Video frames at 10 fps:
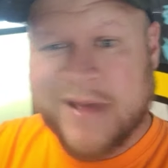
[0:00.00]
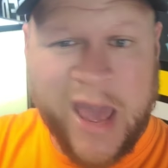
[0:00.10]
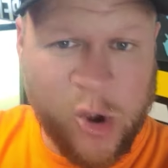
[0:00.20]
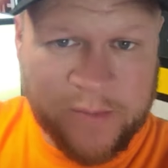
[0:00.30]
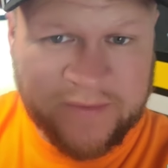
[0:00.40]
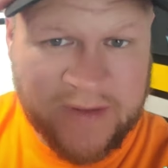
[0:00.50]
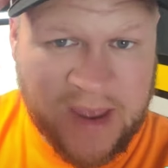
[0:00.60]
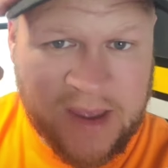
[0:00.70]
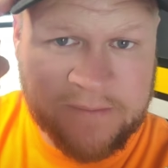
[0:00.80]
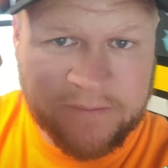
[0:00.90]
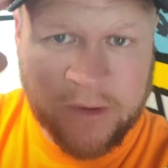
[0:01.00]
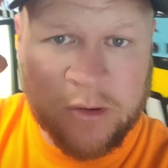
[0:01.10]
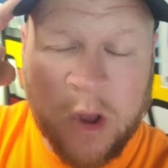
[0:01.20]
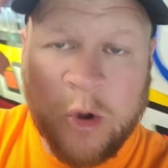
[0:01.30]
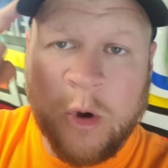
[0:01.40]
AOMC, your
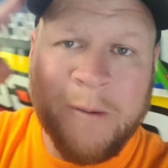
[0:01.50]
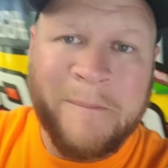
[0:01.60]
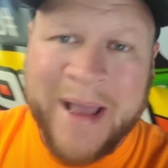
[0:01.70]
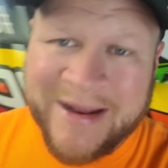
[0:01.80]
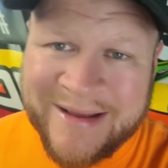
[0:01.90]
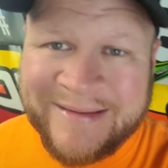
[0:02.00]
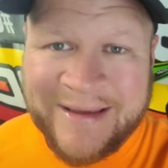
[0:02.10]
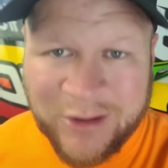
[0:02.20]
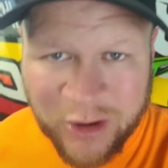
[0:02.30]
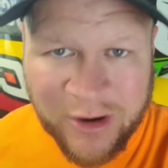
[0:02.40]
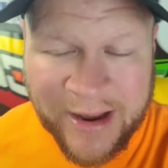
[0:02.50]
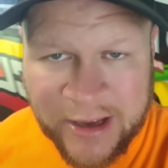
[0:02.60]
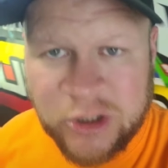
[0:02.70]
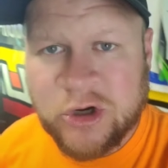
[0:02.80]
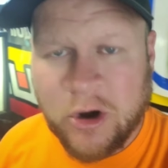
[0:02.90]
local Beta dealer
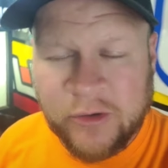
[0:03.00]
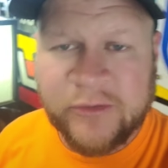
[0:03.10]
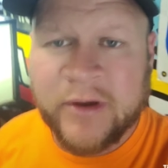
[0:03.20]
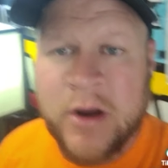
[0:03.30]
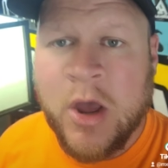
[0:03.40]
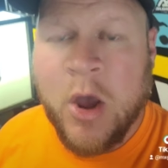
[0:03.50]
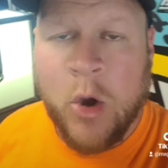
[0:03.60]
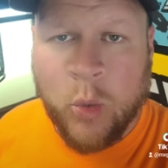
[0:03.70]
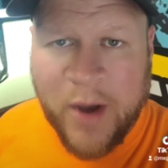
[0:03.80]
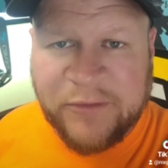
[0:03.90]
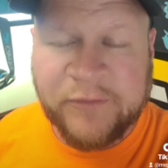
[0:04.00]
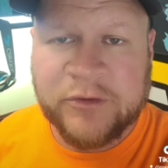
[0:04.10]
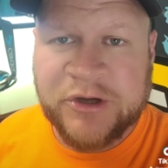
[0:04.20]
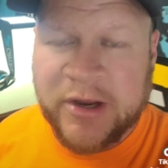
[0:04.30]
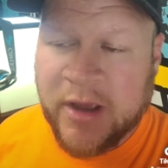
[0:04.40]
in Charleston, West
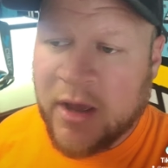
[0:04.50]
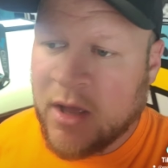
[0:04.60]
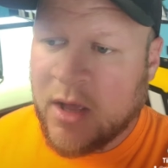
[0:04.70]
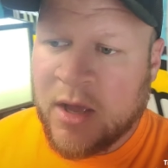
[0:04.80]
Virginia.